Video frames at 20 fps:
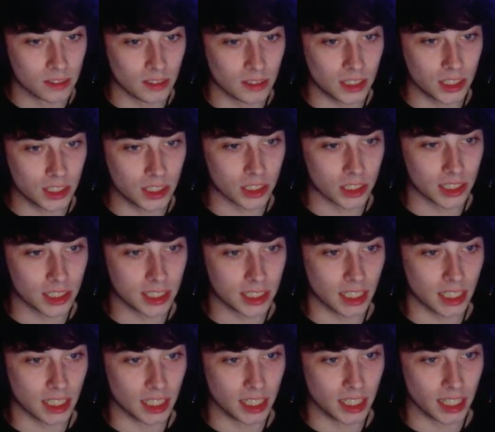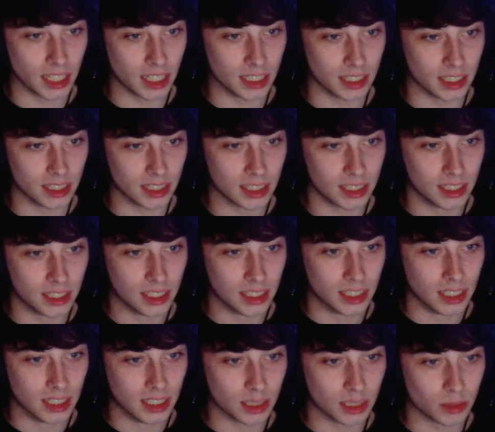Release your sealant hand.
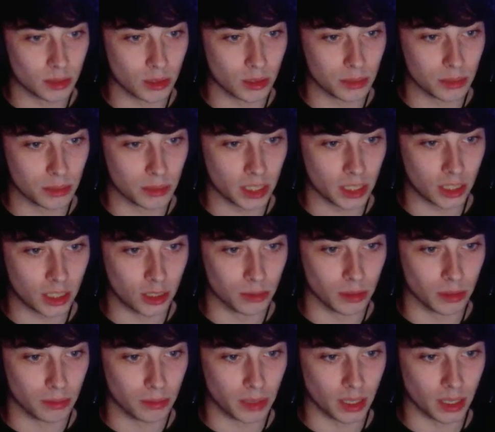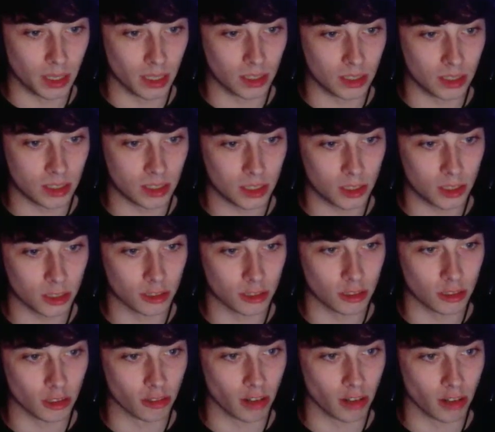This one is my human pillow.
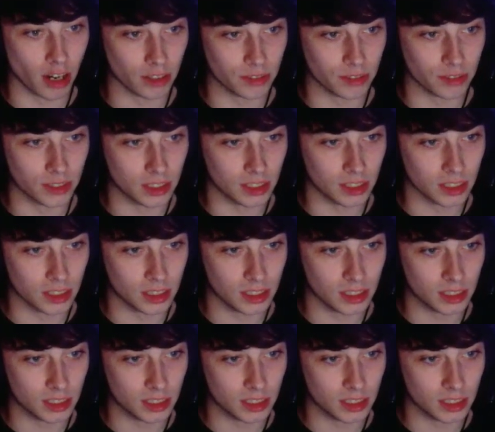You're irrelevant.